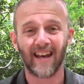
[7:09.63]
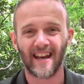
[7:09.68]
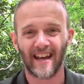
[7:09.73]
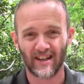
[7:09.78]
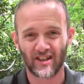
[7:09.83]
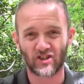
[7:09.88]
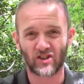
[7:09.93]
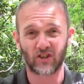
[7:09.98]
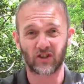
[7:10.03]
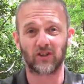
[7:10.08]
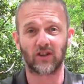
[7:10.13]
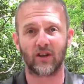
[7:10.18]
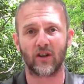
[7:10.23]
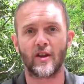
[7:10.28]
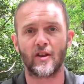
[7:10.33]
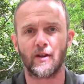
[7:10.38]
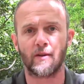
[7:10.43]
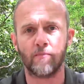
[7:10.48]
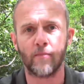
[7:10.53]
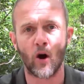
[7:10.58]
It's just that
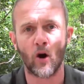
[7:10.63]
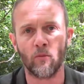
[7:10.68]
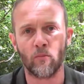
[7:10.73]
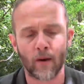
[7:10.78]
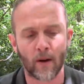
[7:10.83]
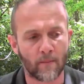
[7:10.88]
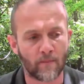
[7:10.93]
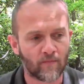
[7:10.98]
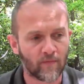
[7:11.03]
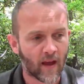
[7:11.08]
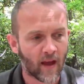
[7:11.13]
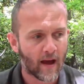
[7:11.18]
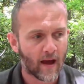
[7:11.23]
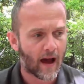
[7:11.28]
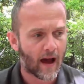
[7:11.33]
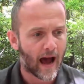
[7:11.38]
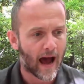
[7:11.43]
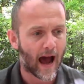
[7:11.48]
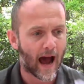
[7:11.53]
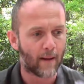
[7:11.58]
at the moment,
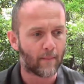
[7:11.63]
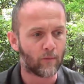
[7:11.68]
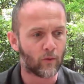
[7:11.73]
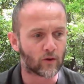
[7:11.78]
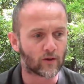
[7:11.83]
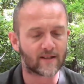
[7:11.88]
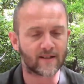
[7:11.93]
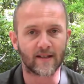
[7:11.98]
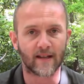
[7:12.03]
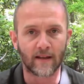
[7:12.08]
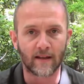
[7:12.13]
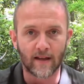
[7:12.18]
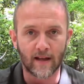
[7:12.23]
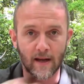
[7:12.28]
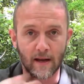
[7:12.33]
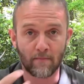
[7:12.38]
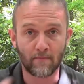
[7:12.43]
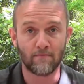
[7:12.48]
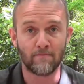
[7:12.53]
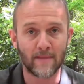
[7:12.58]
I'm not seeing
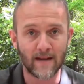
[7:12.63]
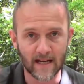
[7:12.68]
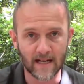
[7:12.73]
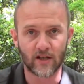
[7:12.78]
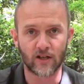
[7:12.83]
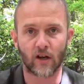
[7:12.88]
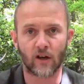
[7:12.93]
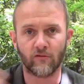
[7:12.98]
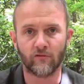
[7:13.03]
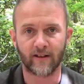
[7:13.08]
the immediate